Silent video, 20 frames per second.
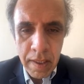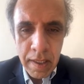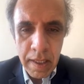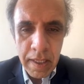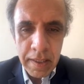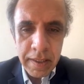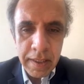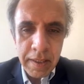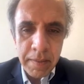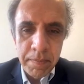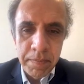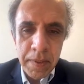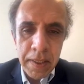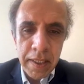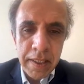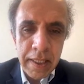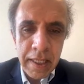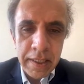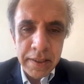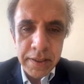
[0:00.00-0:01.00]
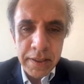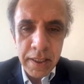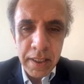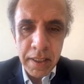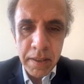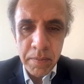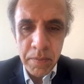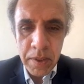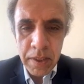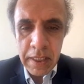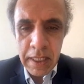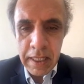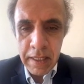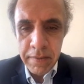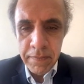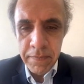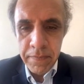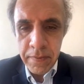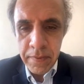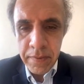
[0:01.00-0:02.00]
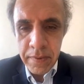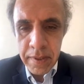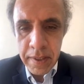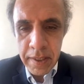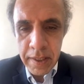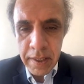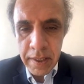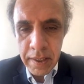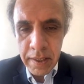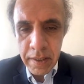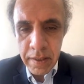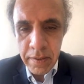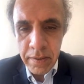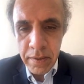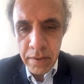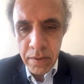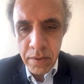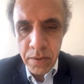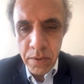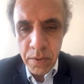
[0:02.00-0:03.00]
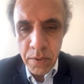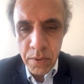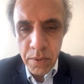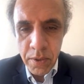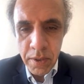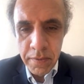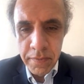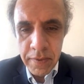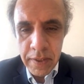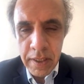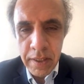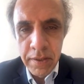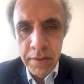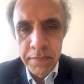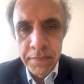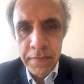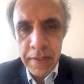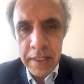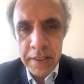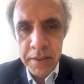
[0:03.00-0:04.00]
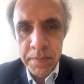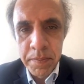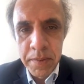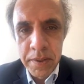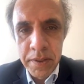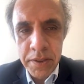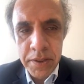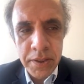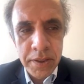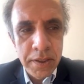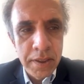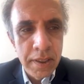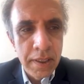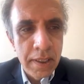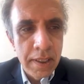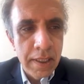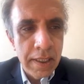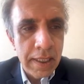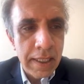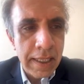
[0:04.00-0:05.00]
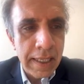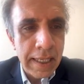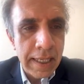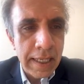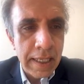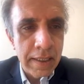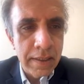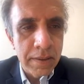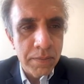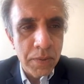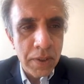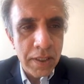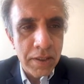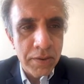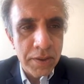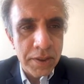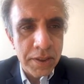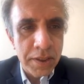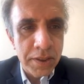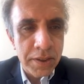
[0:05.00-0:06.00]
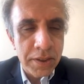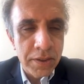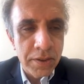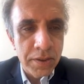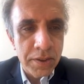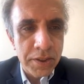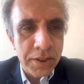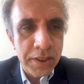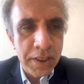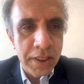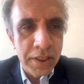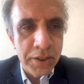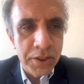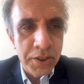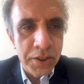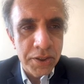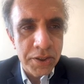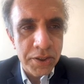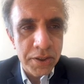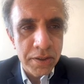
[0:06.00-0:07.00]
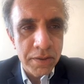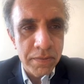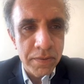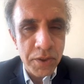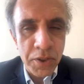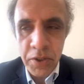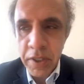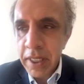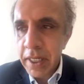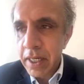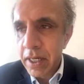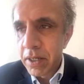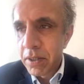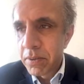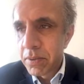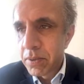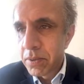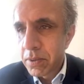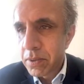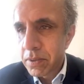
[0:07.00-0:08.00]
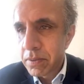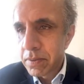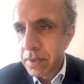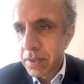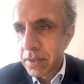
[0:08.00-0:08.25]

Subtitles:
I think by that time we'd have the core of our investments, and whether it's a synergist trio or